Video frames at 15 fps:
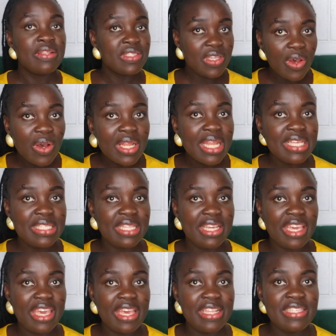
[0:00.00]
Talk less the
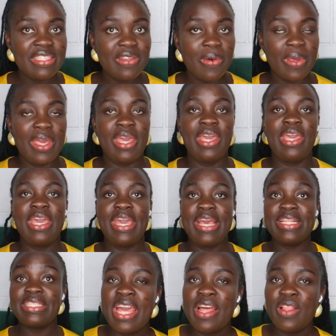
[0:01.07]
kids, okay?
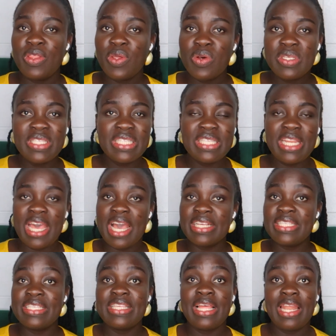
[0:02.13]
It's those
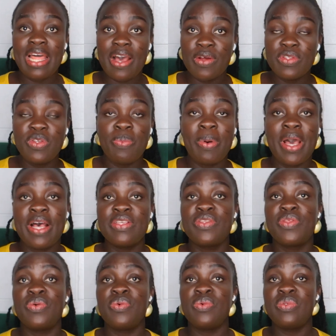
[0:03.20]
snacks is allowed to pass
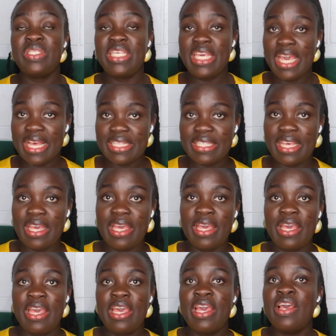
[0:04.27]
through TSA.
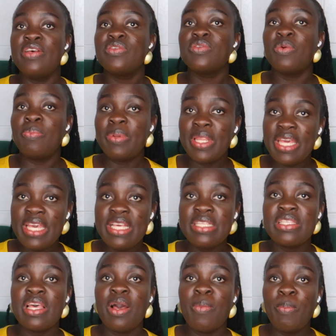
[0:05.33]
So
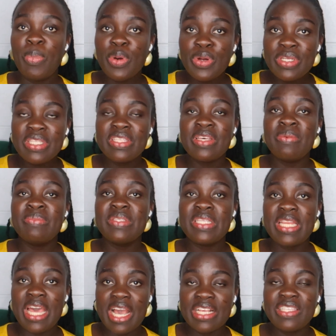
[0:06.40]
please put some
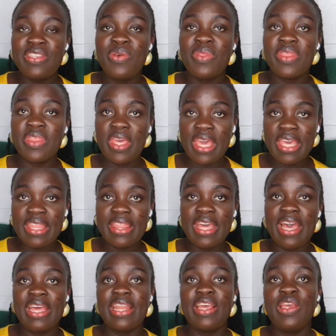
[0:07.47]
snacks you think
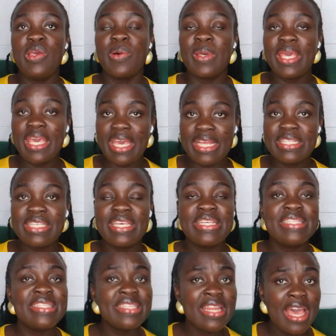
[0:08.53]
that your kids
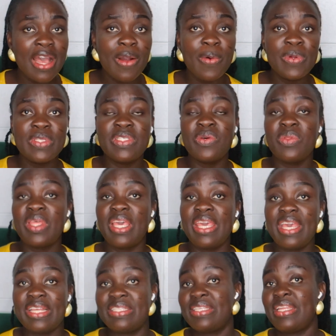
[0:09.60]
can snack on till they
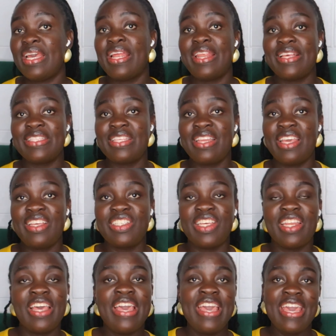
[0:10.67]
get to their
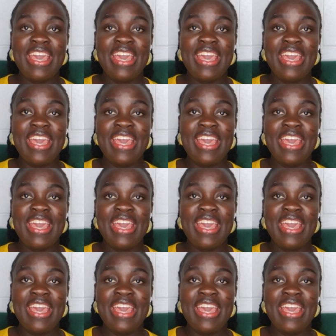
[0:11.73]
destination